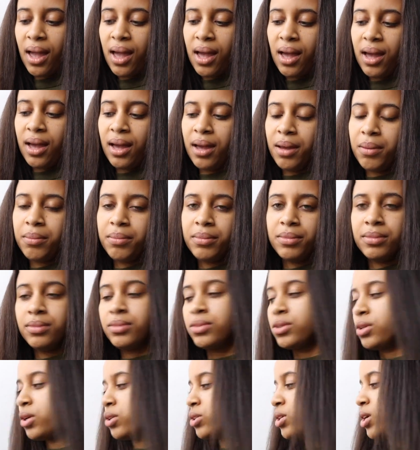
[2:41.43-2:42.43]

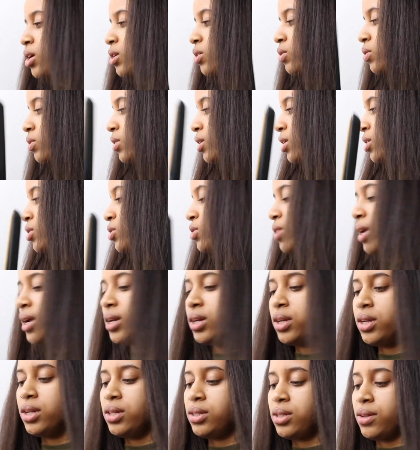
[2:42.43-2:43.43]
So I'll turn on the
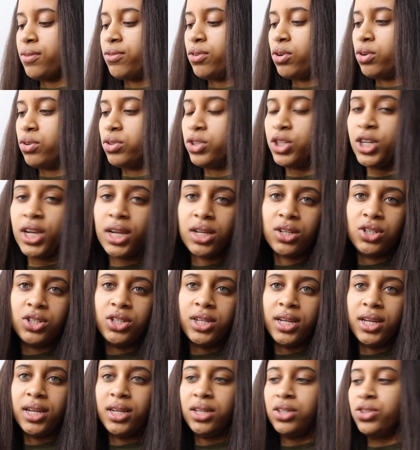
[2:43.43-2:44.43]
straighteners. I've got
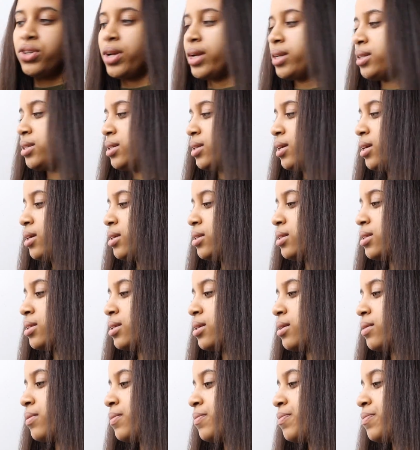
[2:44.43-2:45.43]
GHD straighteners.